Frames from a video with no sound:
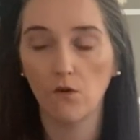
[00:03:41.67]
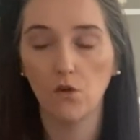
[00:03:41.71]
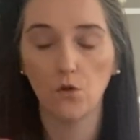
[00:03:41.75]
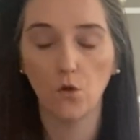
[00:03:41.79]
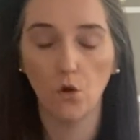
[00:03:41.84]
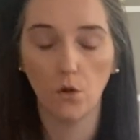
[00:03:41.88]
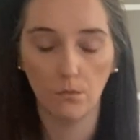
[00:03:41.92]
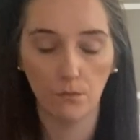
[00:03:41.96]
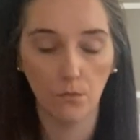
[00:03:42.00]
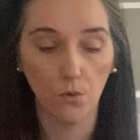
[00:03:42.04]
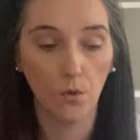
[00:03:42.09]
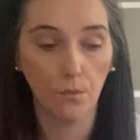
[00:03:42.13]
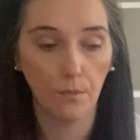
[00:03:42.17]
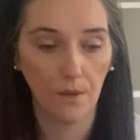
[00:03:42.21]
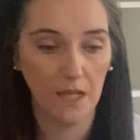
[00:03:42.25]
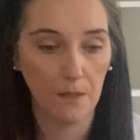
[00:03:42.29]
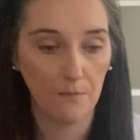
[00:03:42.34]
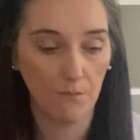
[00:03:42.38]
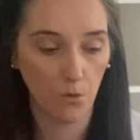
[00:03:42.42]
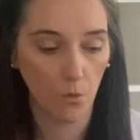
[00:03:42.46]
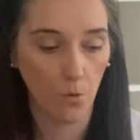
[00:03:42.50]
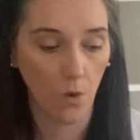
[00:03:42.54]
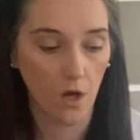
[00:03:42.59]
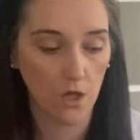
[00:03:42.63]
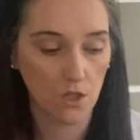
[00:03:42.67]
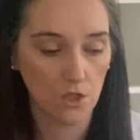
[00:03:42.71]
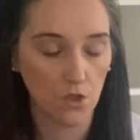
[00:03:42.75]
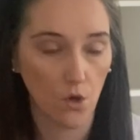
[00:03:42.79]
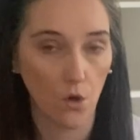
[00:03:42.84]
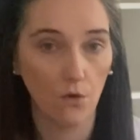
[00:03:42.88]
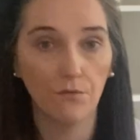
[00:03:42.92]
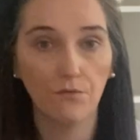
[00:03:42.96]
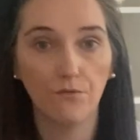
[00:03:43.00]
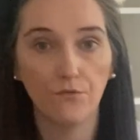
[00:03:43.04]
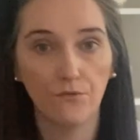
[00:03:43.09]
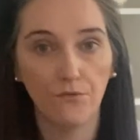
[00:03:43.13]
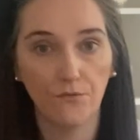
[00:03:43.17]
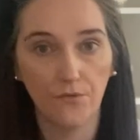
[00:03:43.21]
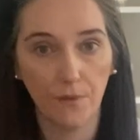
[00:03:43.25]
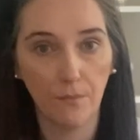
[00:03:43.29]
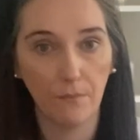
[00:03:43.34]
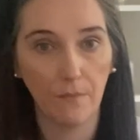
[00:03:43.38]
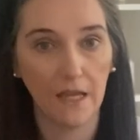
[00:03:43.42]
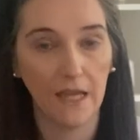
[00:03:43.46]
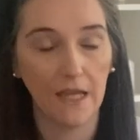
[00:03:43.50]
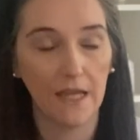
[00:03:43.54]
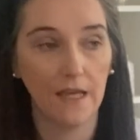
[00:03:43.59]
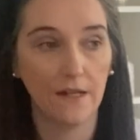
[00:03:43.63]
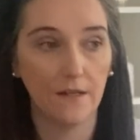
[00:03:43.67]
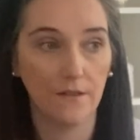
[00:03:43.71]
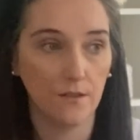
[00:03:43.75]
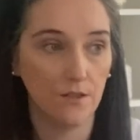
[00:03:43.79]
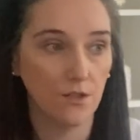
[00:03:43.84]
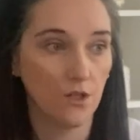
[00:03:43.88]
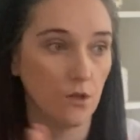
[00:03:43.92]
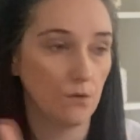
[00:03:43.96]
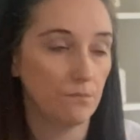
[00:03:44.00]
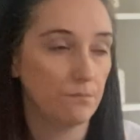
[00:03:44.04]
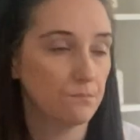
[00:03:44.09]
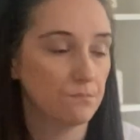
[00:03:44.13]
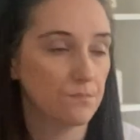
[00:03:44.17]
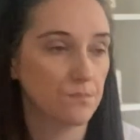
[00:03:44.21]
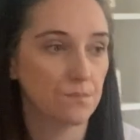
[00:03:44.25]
a lot more people worse off than me, and you know,